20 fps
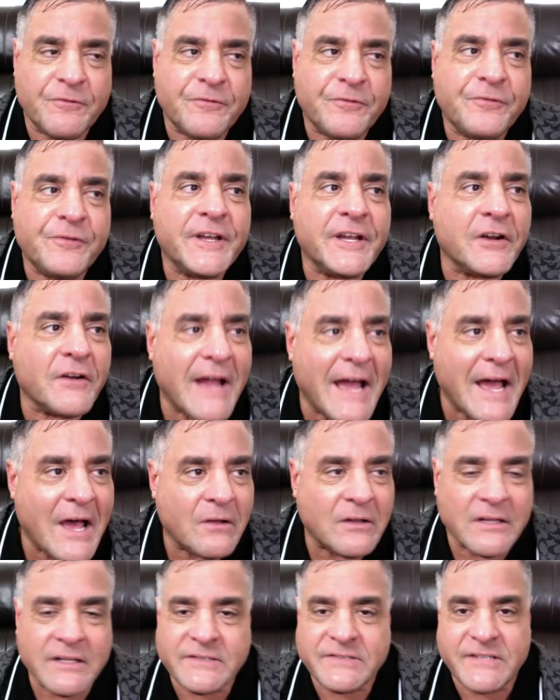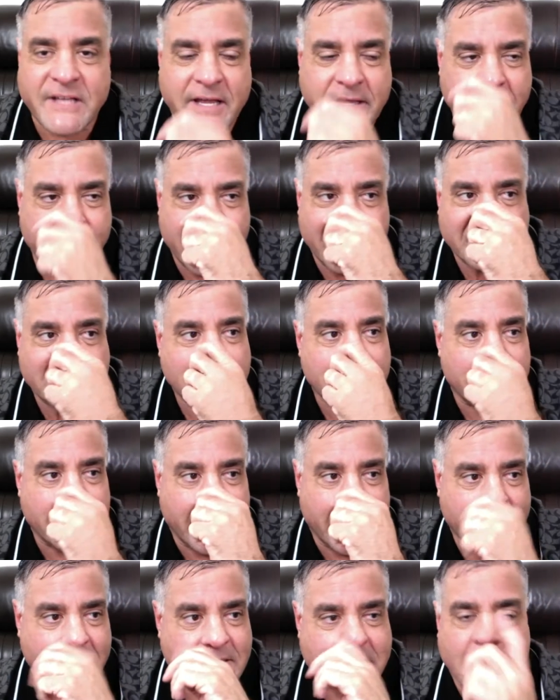Figure out, let's say this, an
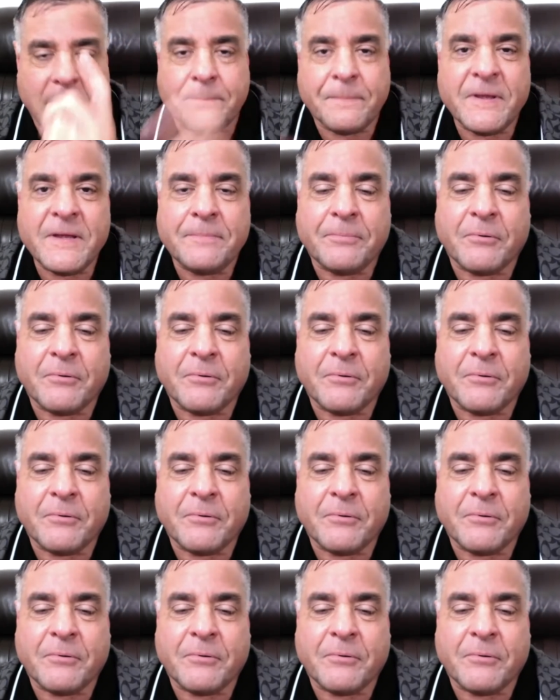XRP